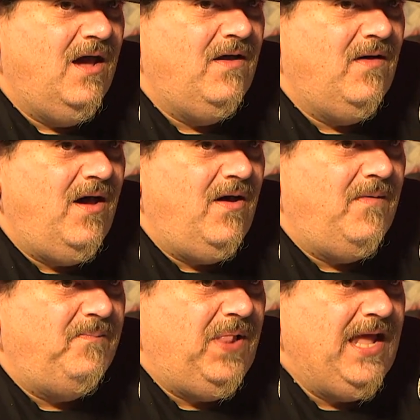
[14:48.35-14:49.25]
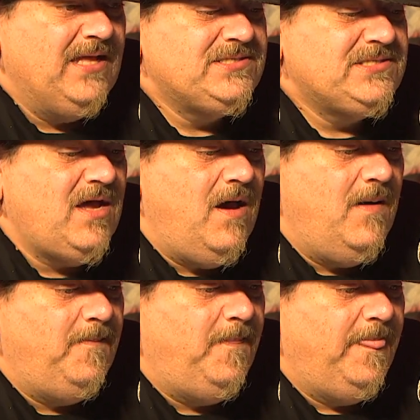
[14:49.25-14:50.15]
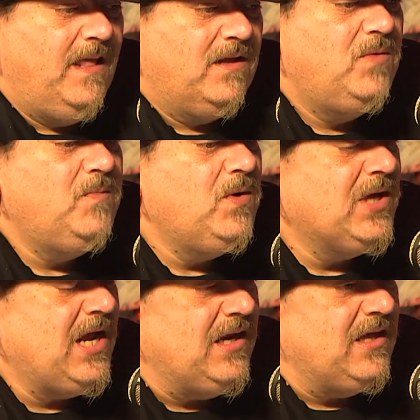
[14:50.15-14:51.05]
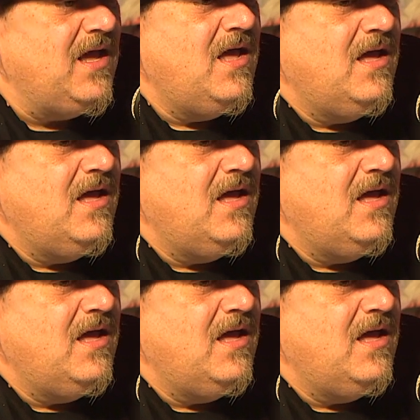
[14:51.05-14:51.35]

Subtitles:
of plants communicating.